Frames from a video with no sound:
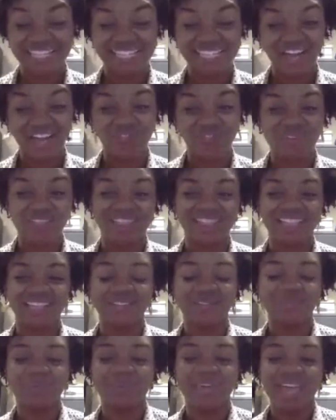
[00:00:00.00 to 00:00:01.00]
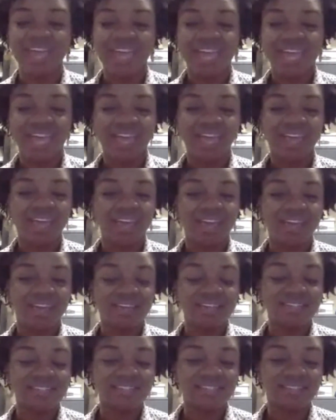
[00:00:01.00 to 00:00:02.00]
down with them
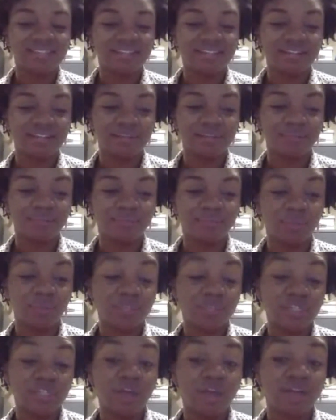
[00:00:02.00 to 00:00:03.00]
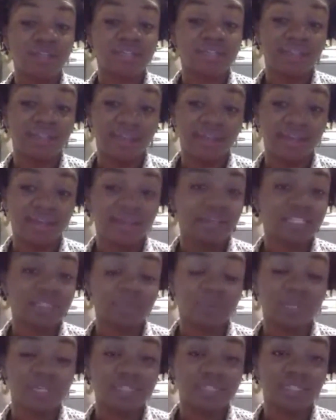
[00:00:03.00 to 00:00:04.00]
and we talked, and I
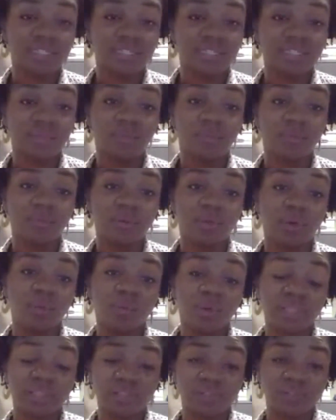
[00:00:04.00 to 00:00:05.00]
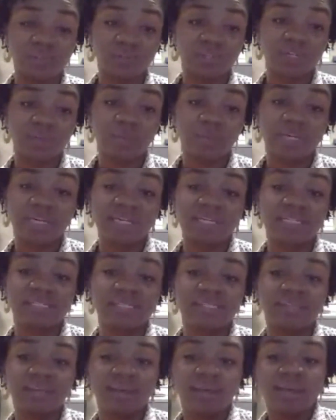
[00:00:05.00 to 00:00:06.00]
explained to them, you know, what the story
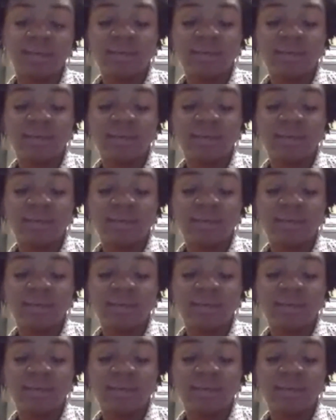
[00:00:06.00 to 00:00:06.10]
was.